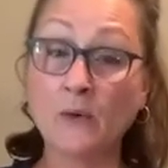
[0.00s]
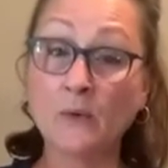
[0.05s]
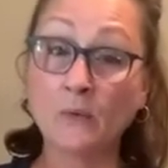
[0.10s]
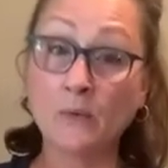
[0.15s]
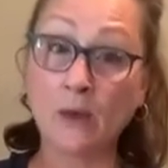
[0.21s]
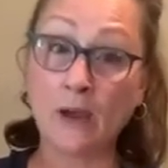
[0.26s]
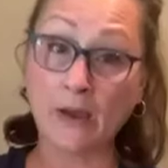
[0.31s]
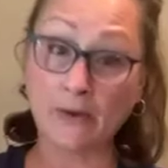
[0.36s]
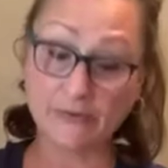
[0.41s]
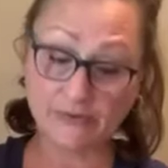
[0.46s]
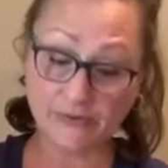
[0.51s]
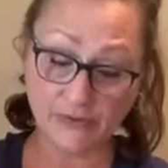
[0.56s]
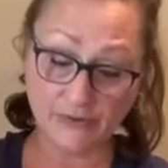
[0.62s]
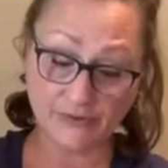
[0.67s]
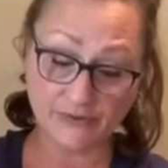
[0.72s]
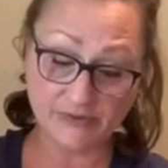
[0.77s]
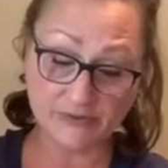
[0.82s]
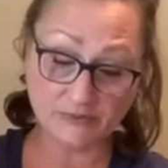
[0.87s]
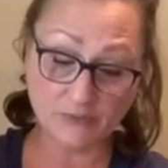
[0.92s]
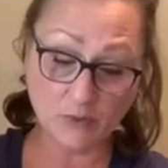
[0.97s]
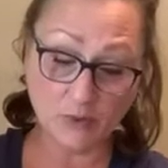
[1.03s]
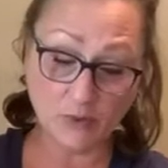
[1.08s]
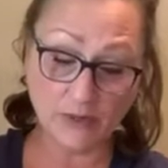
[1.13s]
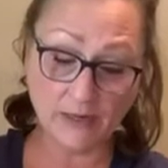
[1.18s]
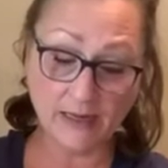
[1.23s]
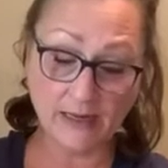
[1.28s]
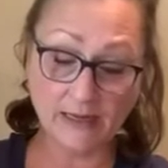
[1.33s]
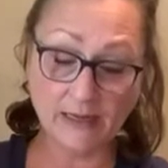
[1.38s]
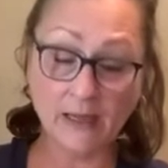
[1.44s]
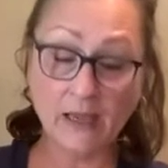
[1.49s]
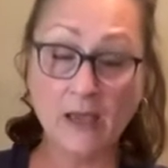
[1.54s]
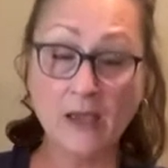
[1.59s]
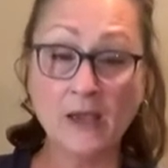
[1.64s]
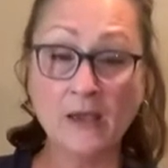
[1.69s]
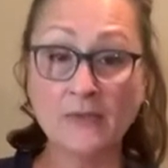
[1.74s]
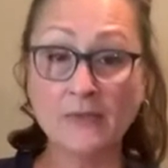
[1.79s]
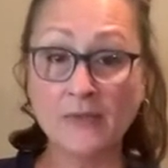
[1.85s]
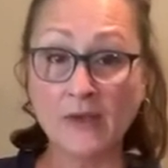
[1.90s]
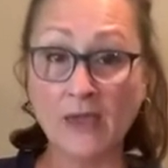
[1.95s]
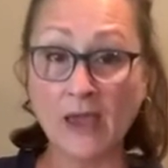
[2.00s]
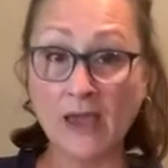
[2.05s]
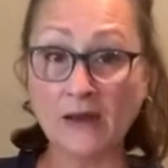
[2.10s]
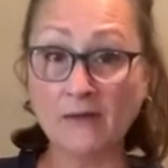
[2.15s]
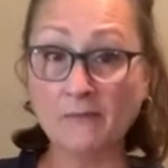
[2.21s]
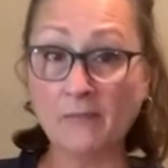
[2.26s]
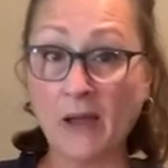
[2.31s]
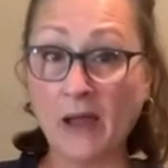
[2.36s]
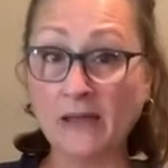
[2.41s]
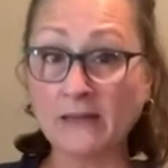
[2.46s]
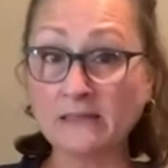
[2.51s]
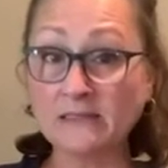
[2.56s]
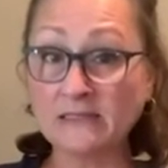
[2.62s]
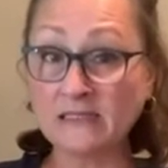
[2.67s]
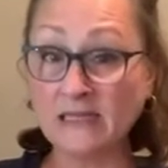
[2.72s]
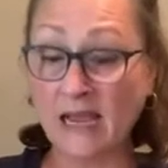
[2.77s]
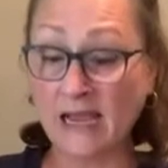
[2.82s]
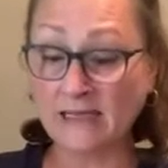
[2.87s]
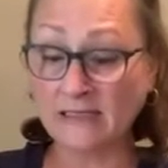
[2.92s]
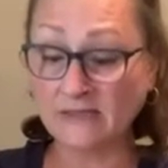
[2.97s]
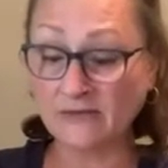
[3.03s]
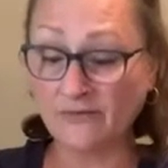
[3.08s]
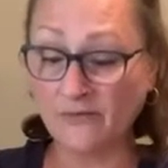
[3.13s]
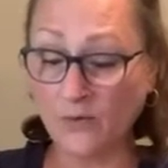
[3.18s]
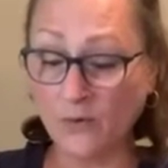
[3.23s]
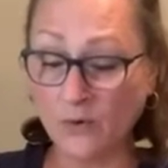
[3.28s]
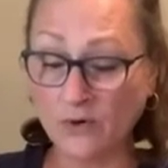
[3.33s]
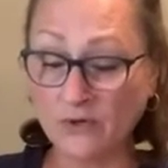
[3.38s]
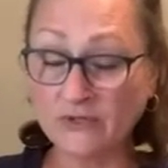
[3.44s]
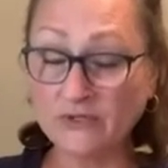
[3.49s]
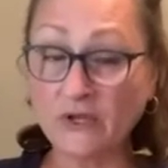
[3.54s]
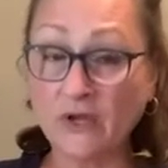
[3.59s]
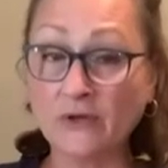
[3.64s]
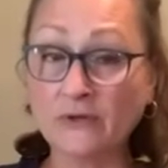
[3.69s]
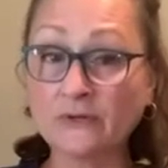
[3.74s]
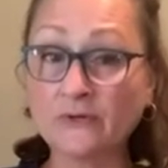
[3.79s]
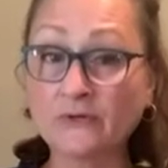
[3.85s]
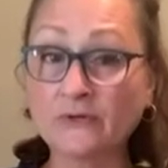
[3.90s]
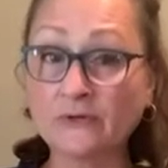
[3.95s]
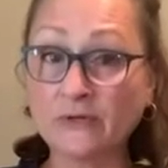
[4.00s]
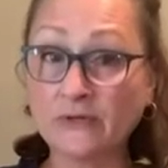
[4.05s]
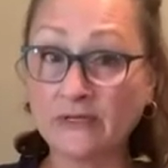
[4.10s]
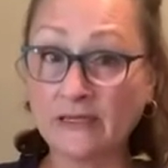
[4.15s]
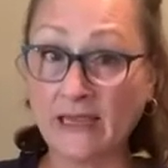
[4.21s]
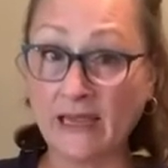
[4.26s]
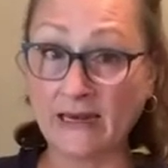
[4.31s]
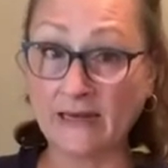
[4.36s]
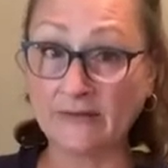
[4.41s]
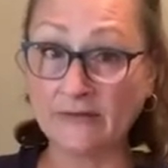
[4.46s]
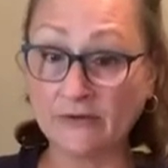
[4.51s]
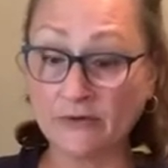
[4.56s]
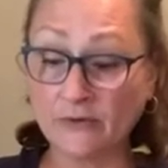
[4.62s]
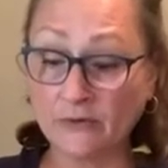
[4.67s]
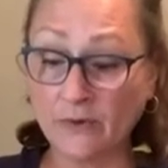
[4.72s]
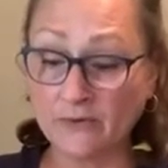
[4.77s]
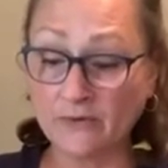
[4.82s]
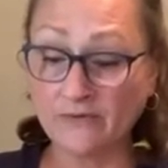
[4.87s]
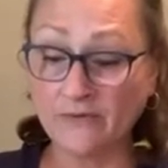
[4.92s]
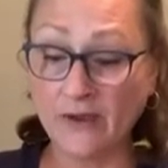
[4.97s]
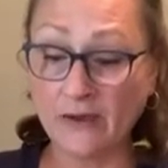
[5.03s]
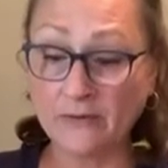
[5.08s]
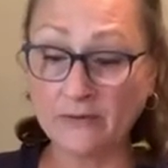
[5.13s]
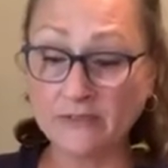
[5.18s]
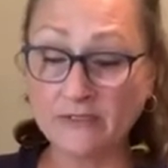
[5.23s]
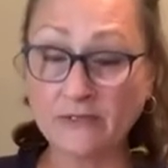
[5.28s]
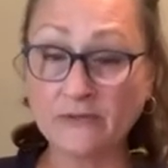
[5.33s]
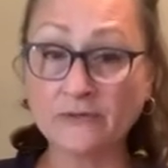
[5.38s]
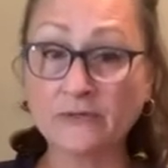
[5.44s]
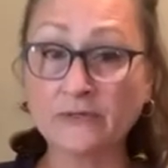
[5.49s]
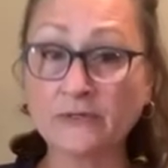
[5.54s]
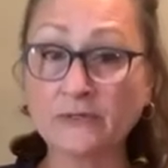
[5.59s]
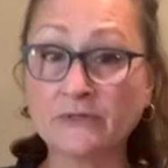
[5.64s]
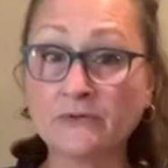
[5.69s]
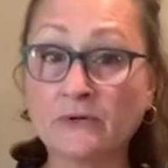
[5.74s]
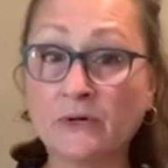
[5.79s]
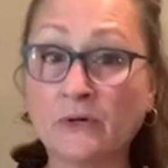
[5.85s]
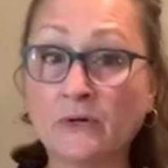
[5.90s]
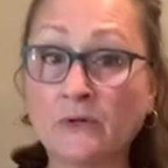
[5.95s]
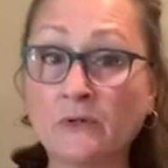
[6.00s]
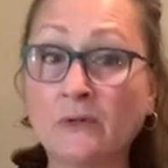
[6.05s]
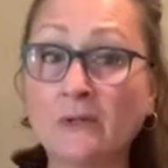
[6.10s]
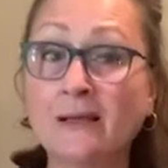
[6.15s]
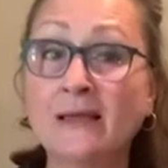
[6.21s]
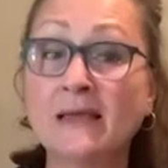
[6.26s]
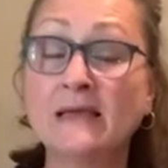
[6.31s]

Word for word: I saw this morning the head of Biden's task force on getting the coronavirus under control